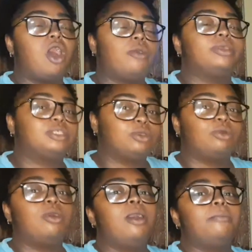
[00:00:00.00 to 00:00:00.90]
always
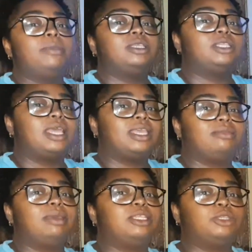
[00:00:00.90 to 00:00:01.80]
go make sure I
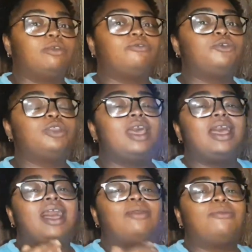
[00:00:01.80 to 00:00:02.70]
get my junk food.
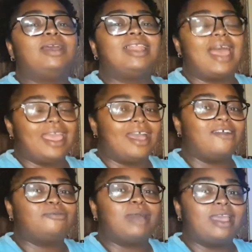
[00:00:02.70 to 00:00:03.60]
And when I
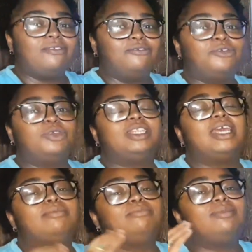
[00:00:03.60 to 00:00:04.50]
have my food,
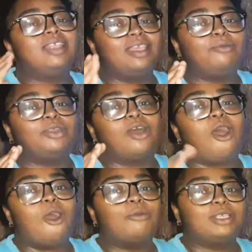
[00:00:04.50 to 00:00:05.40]
then they would
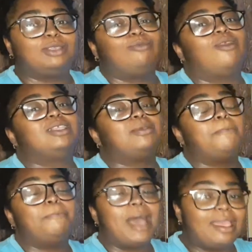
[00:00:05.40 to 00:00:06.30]
always want
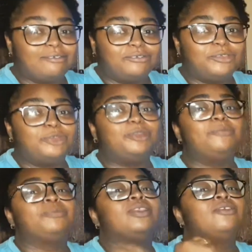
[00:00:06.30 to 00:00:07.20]
my food
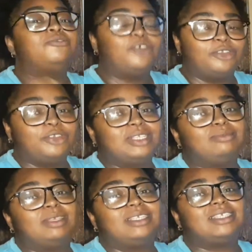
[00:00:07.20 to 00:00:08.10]
for
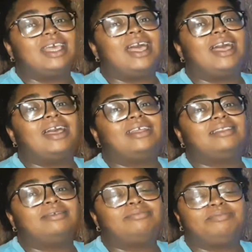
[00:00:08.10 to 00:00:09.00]
Christmas. And
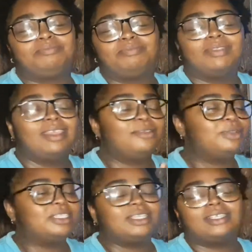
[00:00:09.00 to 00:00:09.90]
it
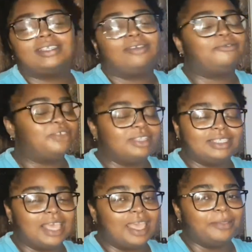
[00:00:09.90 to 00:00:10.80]
was just a fun
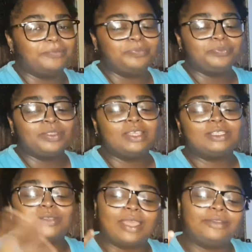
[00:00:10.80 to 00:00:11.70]
time.
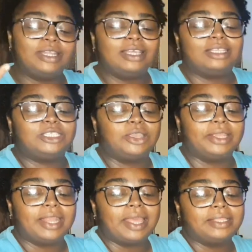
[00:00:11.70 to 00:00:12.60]
So I really
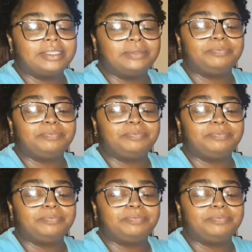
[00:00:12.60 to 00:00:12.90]
enjoy that.